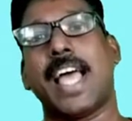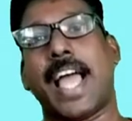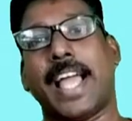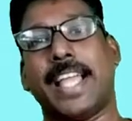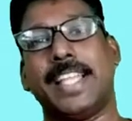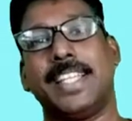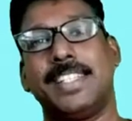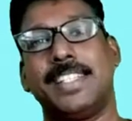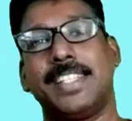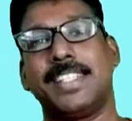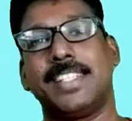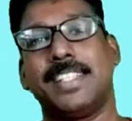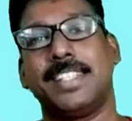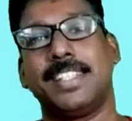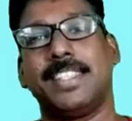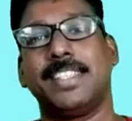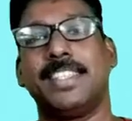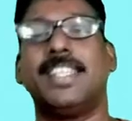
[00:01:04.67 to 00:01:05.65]
and
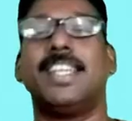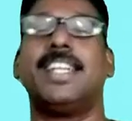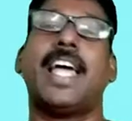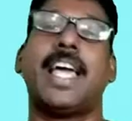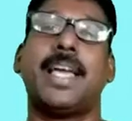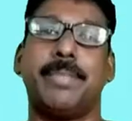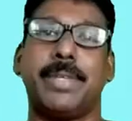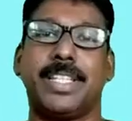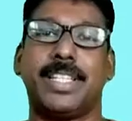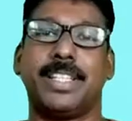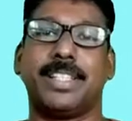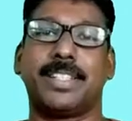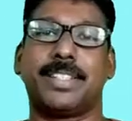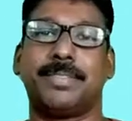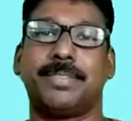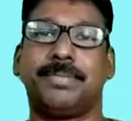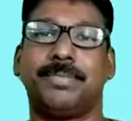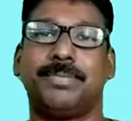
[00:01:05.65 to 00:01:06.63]
the
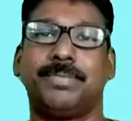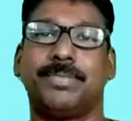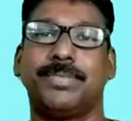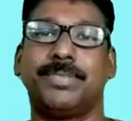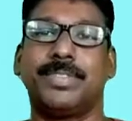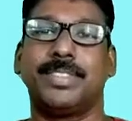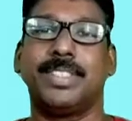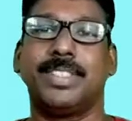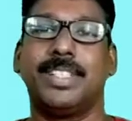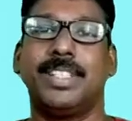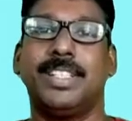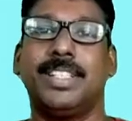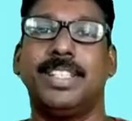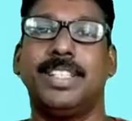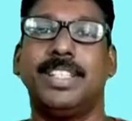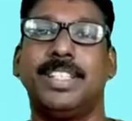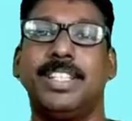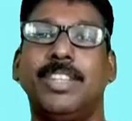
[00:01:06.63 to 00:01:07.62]
diameter.
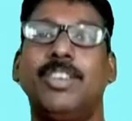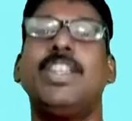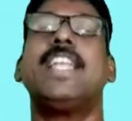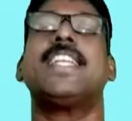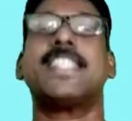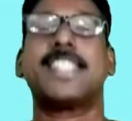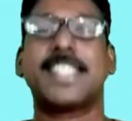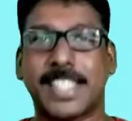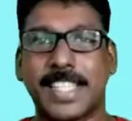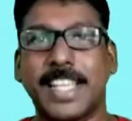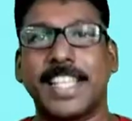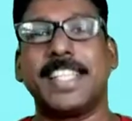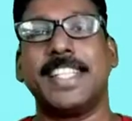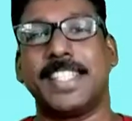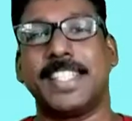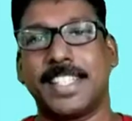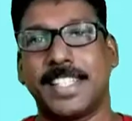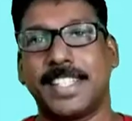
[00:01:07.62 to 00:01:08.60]
Now let us
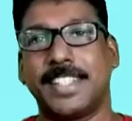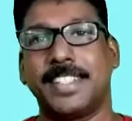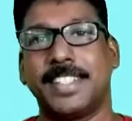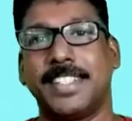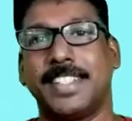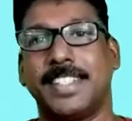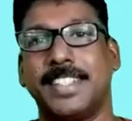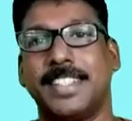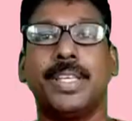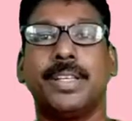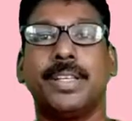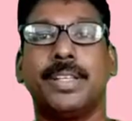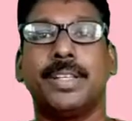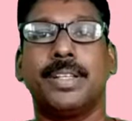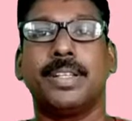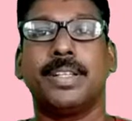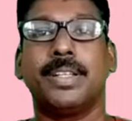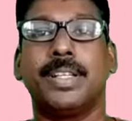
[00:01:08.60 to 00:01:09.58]
take it.
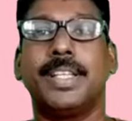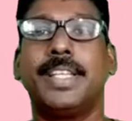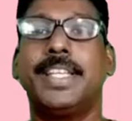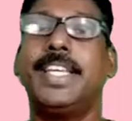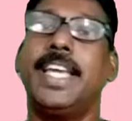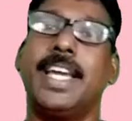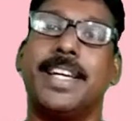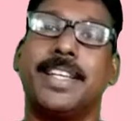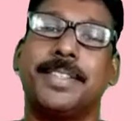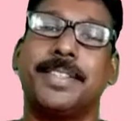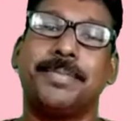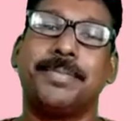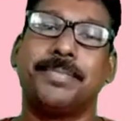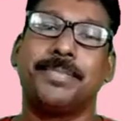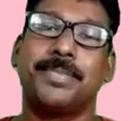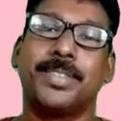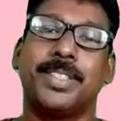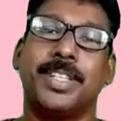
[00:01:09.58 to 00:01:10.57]

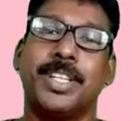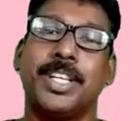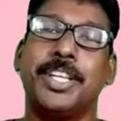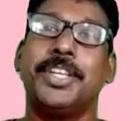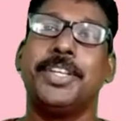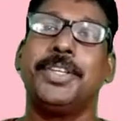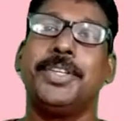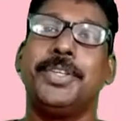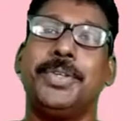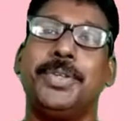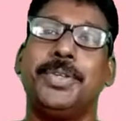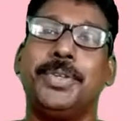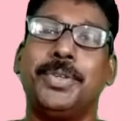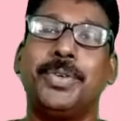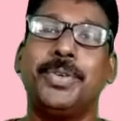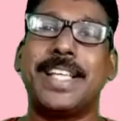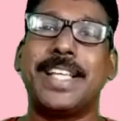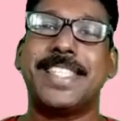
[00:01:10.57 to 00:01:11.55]
Here
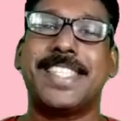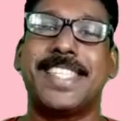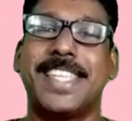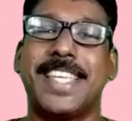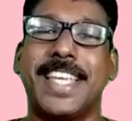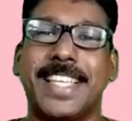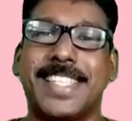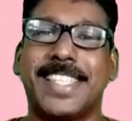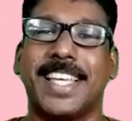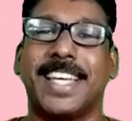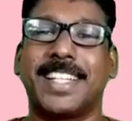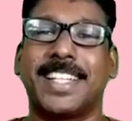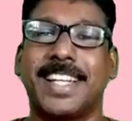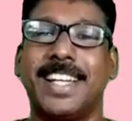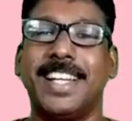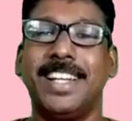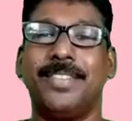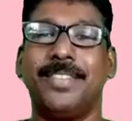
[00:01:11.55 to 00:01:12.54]
you can see a
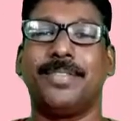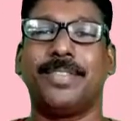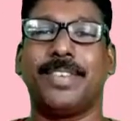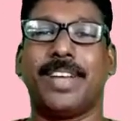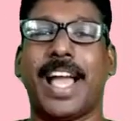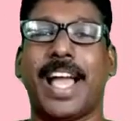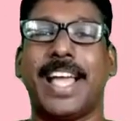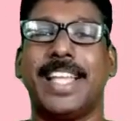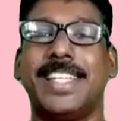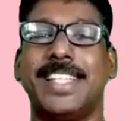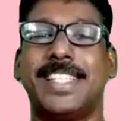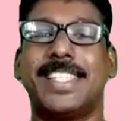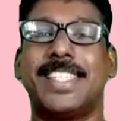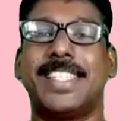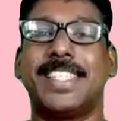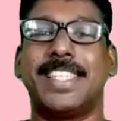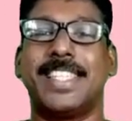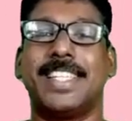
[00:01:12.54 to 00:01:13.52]
circle and
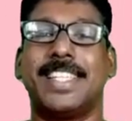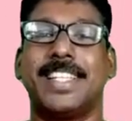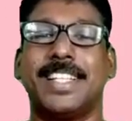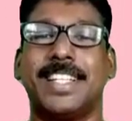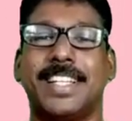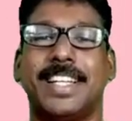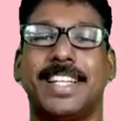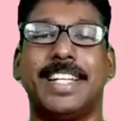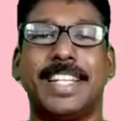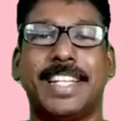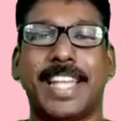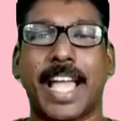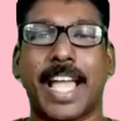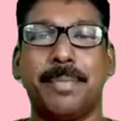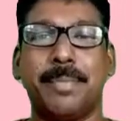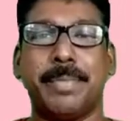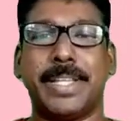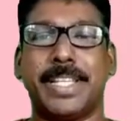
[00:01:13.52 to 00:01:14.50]
its
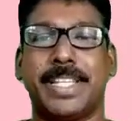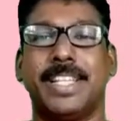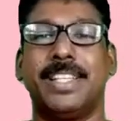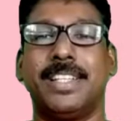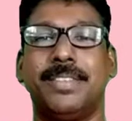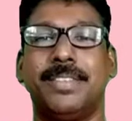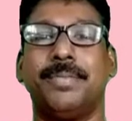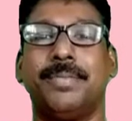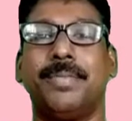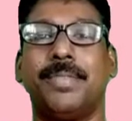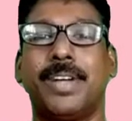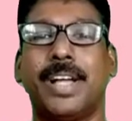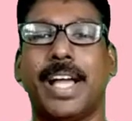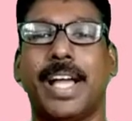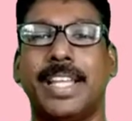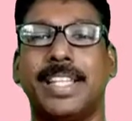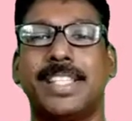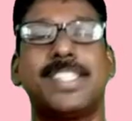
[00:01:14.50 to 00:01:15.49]
diameter
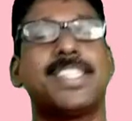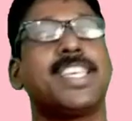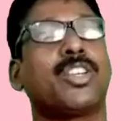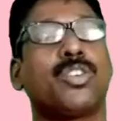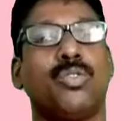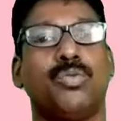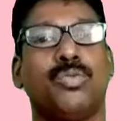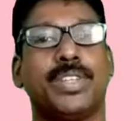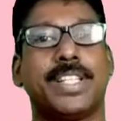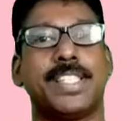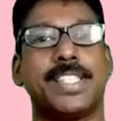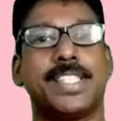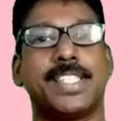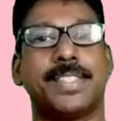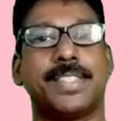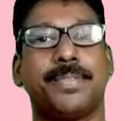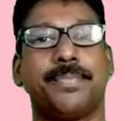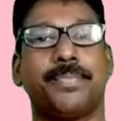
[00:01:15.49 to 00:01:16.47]
and
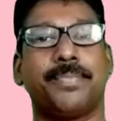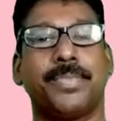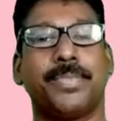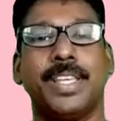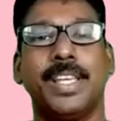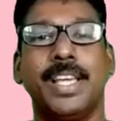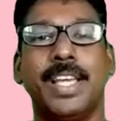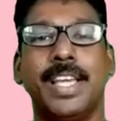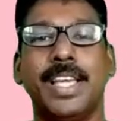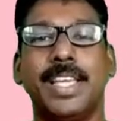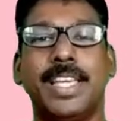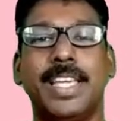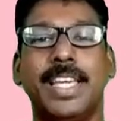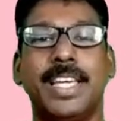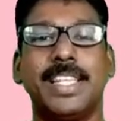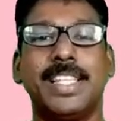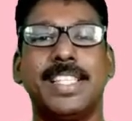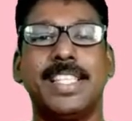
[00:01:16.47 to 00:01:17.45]
circumference.
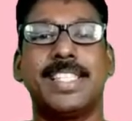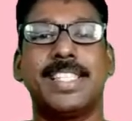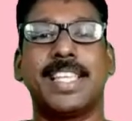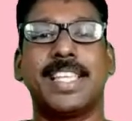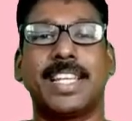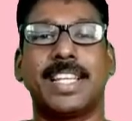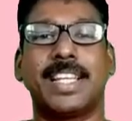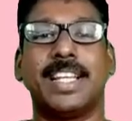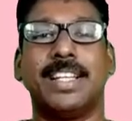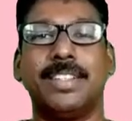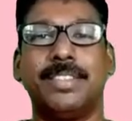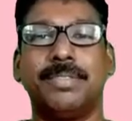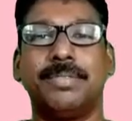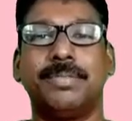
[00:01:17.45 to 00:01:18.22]
Here in this circle,